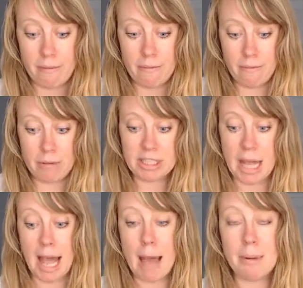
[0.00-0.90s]
what's
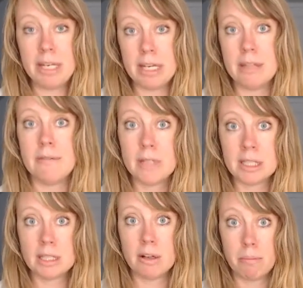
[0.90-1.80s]
happening in the
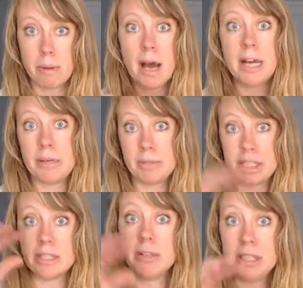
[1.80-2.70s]
physical body, which
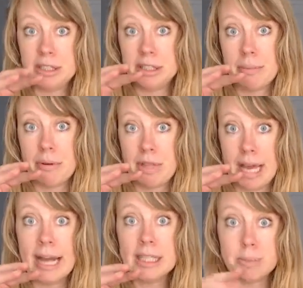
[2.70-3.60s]
is only the tip of the
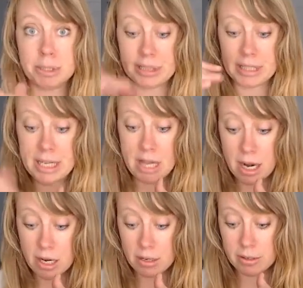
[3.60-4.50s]
iceberg, and
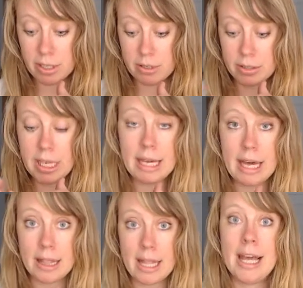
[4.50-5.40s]
not long looking
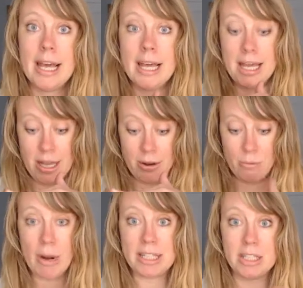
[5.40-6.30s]
at
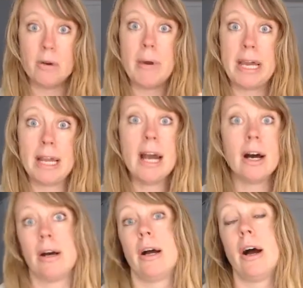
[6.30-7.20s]
what's going
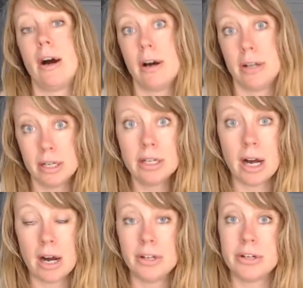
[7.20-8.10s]
on
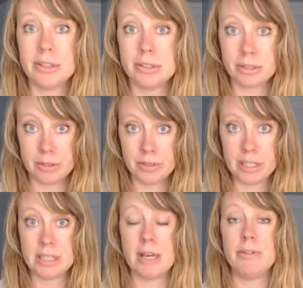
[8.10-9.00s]
under the
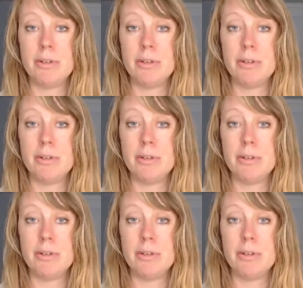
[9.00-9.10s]
surface of the